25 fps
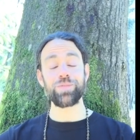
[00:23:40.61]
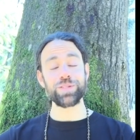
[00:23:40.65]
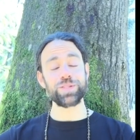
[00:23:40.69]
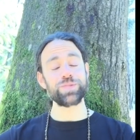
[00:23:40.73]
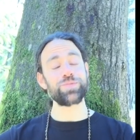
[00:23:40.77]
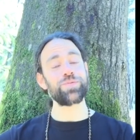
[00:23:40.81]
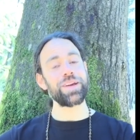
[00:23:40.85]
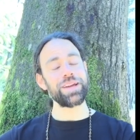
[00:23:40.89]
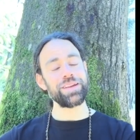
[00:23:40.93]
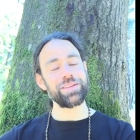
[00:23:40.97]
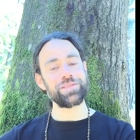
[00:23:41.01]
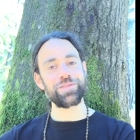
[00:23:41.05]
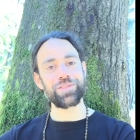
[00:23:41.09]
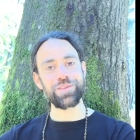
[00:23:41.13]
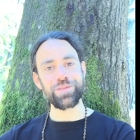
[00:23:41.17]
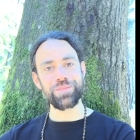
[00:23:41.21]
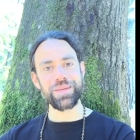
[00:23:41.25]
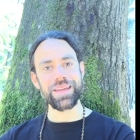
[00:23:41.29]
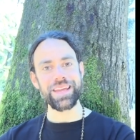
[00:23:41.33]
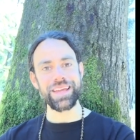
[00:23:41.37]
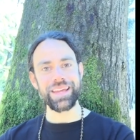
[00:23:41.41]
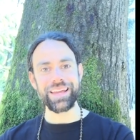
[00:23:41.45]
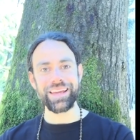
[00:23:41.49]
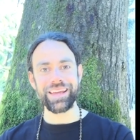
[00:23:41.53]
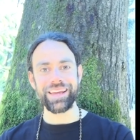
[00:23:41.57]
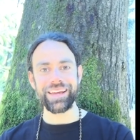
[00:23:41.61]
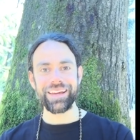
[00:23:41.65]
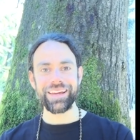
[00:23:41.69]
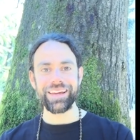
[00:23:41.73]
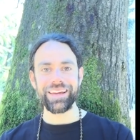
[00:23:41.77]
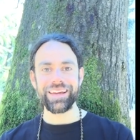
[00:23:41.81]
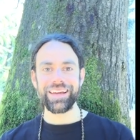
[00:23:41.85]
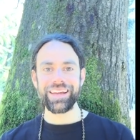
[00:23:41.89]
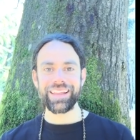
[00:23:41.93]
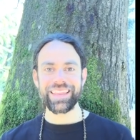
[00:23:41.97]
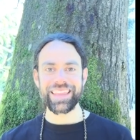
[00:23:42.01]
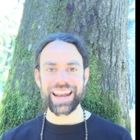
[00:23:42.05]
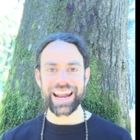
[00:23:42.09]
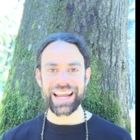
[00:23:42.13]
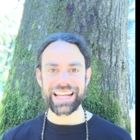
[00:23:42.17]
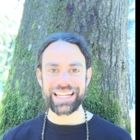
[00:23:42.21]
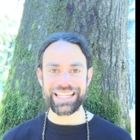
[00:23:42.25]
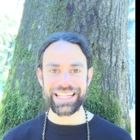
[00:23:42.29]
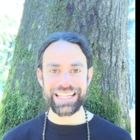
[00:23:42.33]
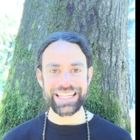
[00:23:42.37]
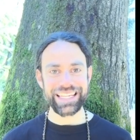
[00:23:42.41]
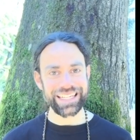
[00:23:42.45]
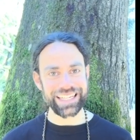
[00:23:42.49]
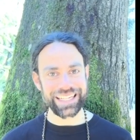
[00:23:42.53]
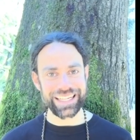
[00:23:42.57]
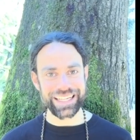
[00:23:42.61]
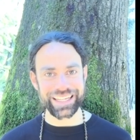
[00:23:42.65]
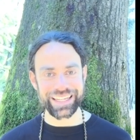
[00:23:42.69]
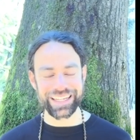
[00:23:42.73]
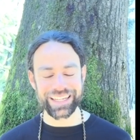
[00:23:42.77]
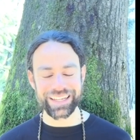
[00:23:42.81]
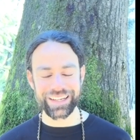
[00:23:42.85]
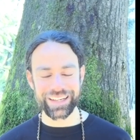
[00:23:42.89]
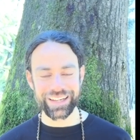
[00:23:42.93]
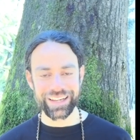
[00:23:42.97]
was right for me, that I needed it,